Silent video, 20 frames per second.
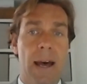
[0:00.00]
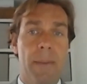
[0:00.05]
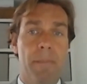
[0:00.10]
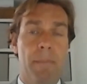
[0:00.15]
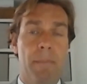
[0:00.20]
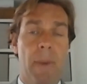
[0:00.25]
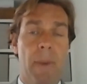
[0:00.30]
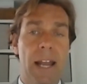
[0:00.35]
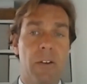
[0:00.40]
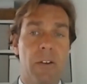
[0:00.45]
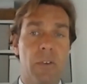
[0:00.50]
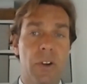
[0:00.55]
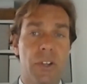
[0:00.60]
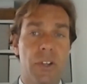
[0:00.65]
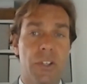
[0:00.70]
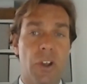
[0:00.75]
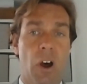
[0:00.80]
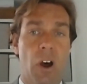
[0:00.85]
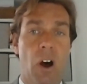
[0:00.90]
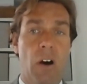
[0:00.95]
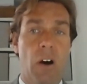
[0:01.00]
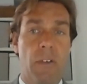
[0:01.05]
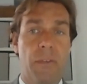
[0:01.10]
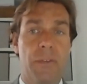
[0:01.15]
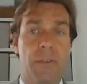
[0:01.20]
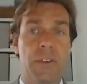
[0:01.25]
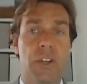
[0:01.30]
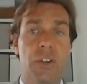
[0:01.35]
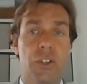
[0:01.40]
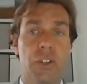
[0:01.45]
Migrants
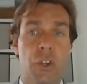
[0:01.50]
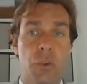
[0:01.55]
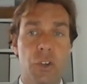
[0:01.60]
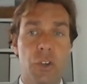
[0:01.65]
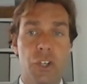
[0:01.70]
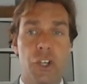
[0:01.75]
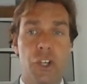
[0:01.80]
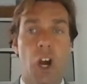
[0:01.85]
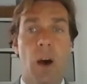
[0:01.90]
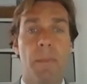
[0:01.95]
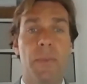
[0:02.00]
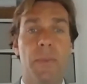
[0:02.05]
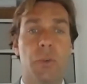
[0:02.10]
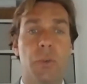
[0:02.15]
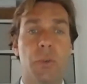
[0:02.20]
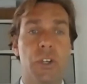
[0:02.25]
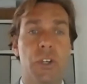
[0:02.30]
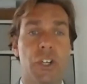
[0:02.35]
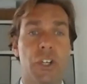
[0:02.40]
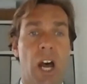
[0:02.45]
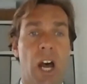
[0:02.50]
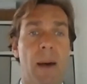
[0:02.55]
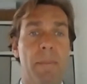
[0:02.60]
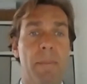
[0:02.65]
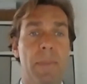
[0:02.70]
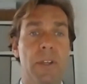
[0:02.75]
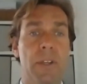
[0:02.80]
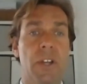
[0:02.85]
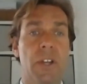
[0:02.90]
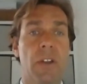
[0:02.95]
often do the jobs which
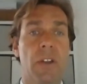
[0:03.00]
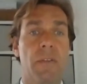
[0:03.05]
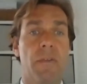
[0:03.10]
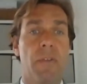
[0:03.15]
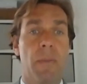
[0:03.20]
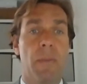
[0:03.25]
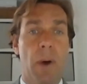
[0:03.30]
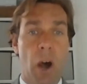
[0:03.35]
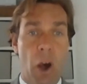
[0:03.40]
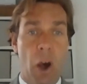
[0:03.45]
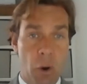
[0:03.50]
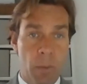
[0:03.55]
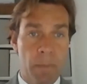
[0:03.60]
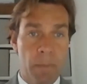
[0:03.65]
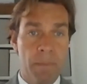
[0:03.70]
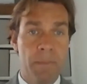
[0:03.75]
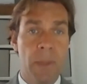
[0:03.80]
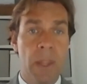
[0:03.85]
can't be done from home,